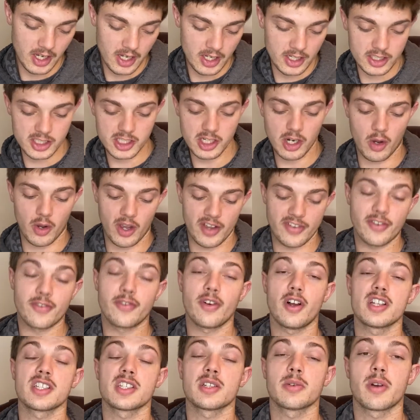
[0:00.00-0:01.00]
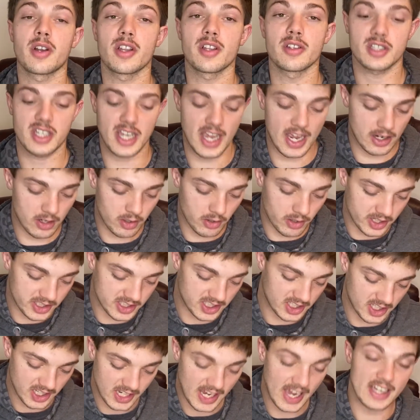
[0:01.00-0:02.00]
So if it falls in one of those categories,
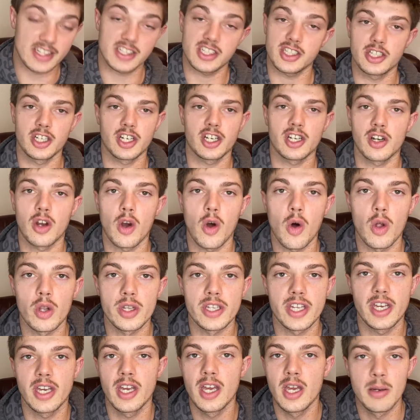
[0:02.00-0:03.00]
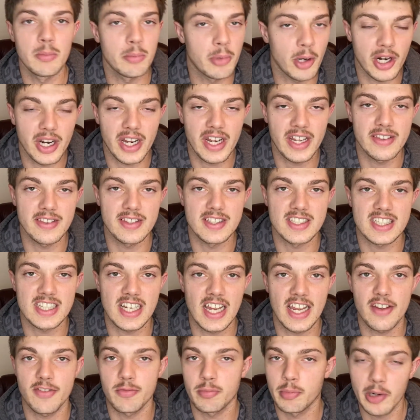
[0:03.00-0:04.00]
yes, you're going to hold it, put it in the
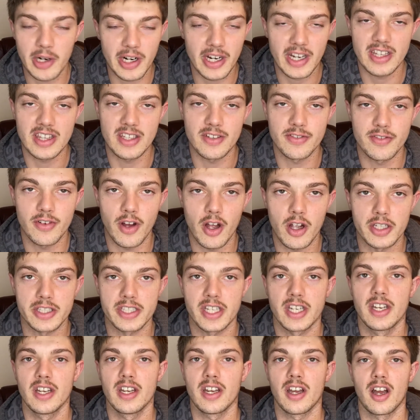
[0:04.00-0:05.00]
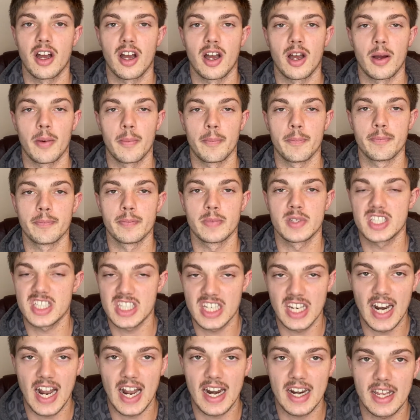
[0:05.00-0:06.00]
safe, put it in the vault,
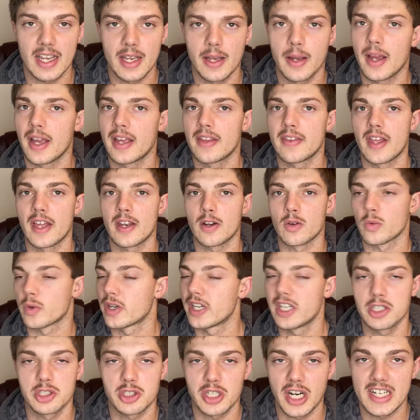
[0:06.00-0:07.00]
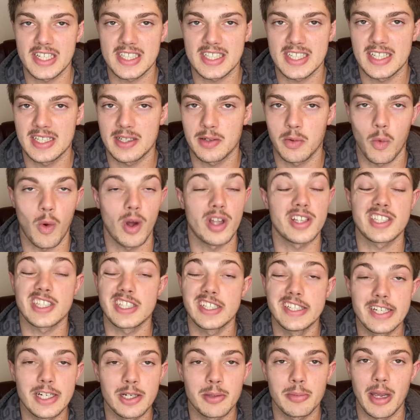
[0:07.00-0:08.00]
sit on it, and then readdress it once a
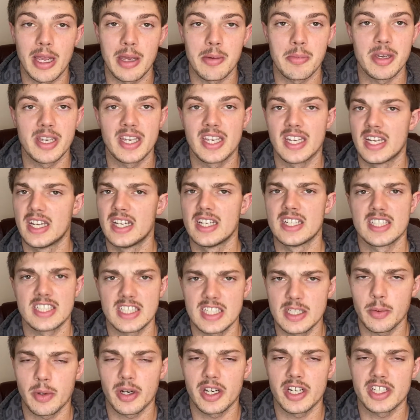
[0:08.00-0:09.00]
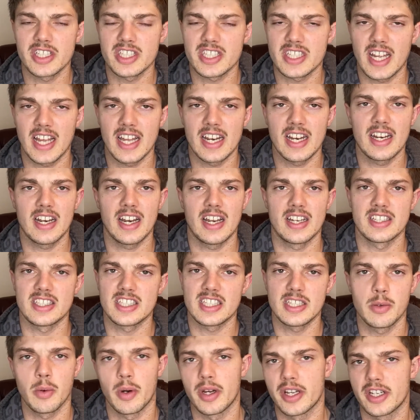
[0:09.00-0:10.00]
year maybe. See where you're standing and
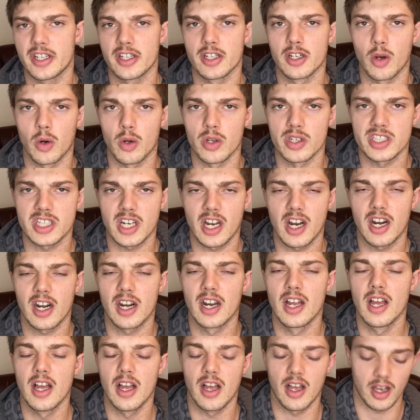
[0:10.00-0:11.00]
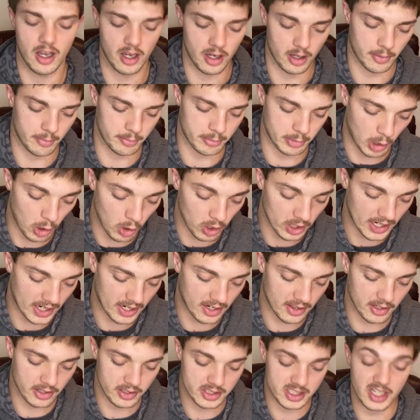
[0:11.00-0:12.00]
see what your goals are. But hold on to
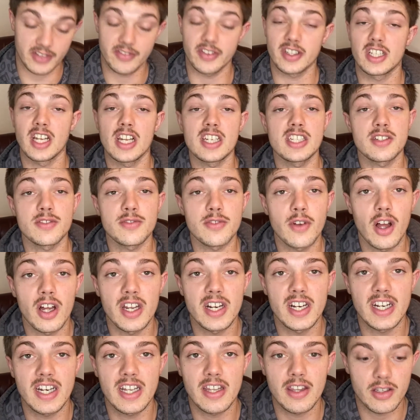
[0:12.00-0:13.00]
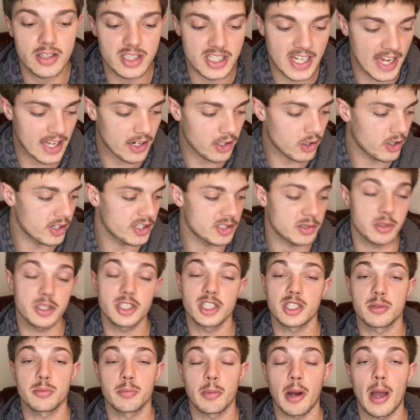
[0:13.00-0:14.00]
those. If it doesn't fall in any of those categories, which
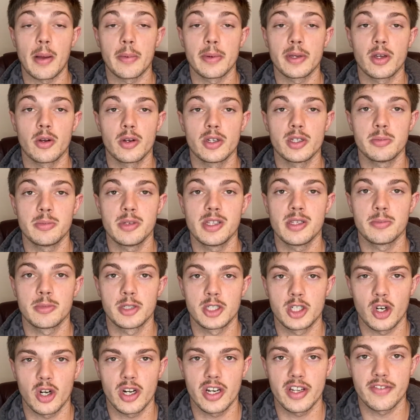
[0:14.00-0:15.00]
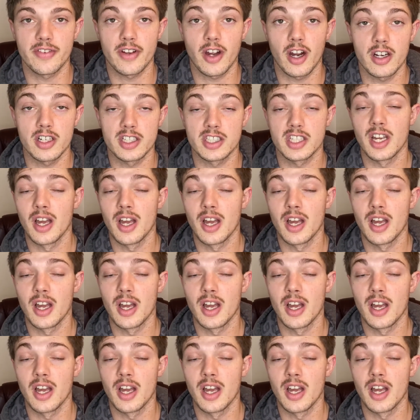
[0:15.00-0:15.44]
is probably going to be the majority of cards,